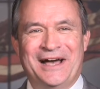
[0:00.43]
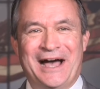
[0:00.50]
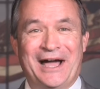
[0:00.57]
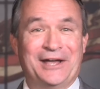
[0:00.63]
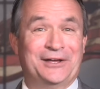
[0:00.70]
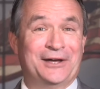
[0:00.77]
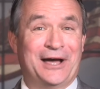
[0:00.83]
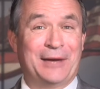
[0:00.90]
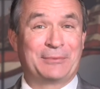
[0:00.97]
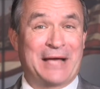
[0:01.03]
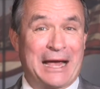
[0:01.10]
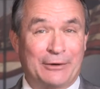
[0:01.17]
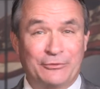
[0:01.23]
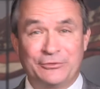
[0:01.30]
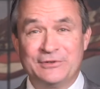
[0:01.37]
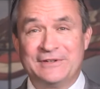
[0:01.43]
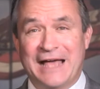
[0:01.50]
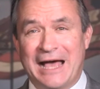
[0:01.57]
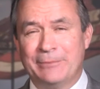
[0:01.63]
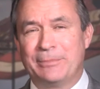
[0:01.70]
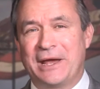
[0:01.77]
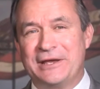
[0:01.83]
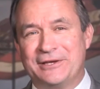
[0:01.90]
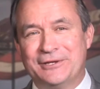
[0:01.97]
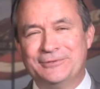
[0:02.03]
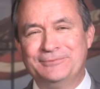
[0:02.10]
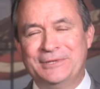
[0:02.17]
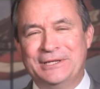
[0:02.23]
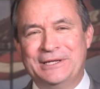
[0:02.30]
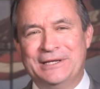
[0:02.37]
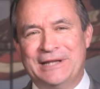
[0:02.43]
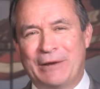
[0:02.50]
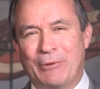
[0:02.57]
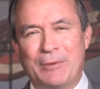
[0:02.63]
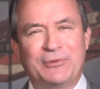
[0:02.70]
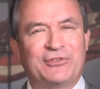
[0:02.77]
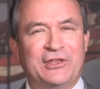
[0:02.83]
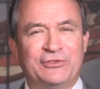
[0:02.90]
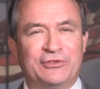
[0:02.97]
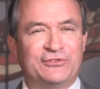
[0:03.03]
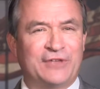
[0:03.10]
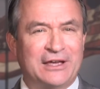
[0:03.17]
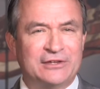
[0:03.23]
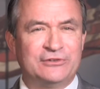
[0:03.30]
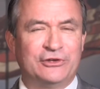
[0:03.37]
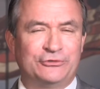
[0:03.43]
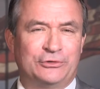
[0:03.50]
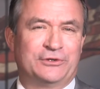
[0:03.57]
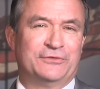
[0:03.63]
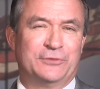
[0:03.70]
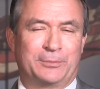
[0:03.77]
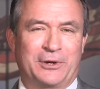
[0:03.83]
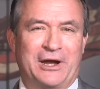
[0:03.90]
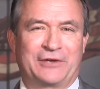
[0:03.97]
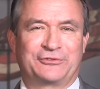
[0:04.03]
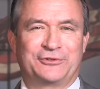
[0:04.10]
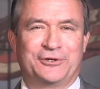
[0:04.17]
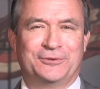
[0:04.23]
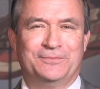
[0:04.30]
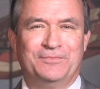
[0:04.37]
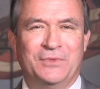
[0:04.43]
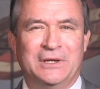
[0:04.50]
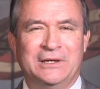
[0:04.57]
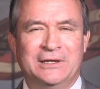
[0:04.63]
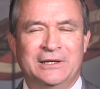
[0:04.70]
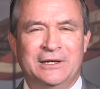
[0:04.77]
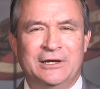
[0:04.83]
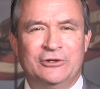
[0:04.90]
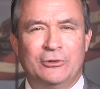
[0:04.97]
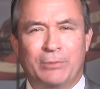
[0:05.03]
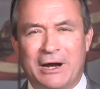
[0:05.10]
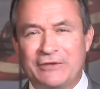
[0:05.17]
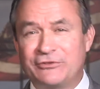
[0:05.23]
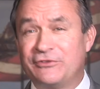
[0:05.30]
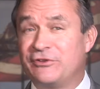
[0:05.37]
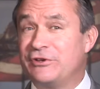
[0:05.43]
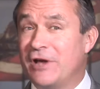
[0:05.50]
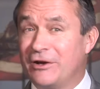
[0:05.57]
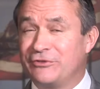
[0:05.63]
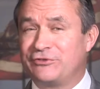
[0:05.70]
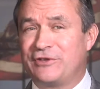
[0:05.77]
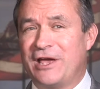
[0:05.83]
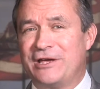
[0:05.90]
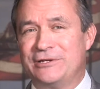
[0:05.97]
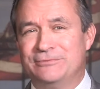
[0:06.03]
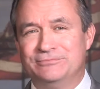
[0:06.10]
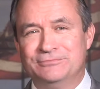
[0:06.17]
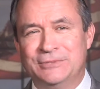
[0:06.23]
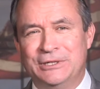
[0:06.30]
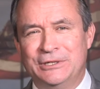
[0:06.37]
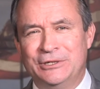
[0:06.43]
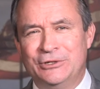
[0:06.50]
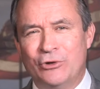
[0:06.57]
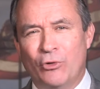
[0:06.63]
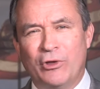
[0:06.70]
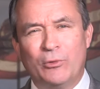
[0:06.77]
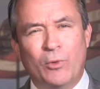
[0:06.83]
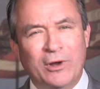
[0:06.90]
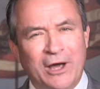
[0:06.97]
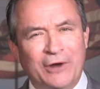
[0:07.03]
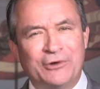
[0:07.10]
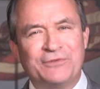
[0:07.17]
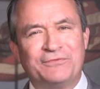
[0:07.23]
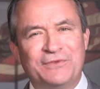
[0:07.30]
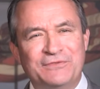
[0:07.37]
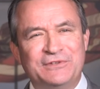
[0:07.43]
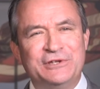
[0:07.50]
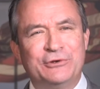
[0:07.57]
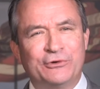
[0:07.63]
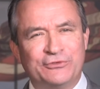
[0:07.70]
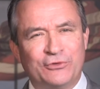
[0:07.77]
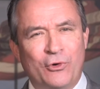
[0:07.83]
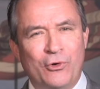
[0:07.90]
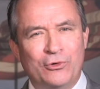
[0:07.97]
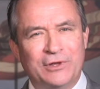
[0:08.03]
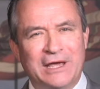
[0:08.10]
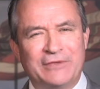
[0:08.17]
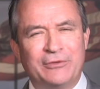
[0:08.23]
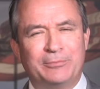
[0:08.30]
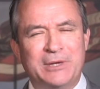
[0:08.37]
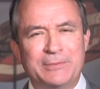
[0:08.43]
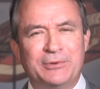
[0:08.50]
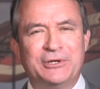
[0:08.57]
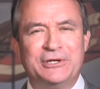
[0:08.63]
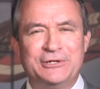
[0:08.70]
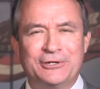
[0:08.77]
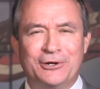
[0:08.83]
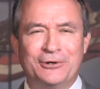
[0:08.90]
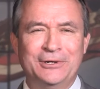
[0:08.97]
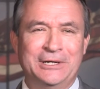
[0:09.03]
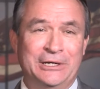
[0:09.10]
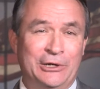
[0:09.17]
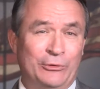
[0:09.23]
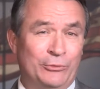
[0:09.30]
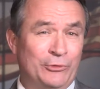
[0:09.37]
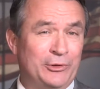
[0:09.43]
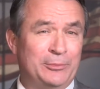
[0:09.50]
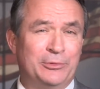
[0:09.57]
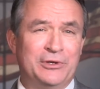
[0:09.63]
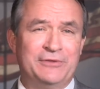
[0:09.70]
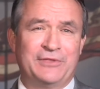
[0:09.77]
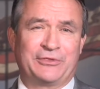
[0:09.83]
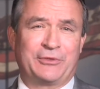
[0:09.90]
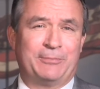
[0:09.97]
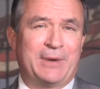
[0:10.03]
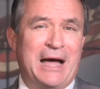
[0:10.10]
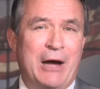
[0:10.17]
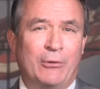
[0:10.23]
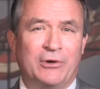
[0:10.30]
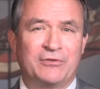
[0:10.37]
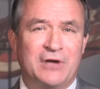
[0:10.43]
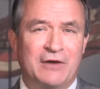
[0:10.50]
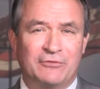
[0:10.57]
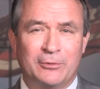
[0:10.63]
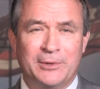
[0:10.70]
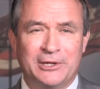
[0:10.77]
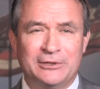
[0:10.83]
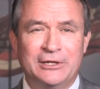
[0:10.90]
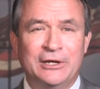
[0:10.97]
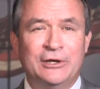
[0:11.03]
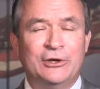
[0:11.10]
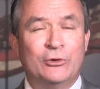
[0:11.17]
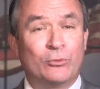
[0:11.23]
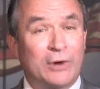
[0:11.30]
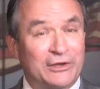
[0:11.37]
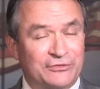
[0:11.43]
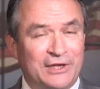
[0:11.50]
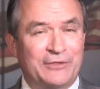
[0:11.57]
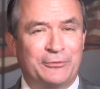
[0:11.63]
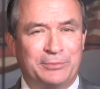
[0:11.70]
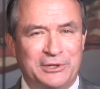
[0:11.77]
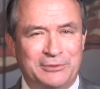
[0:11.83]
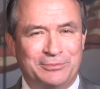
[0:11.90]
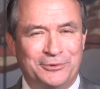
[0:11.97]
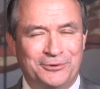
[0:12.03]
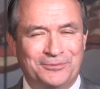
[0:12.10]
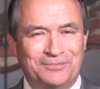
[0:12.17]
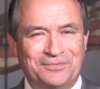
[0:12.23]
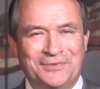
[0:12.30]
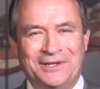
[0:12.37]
Hi, I'm Congressman Don Bacon, and I represent the 2nd District of Nebraska. Nebraska is a young state, only 150 years old, and the people here really believe that the power of government rests on the people.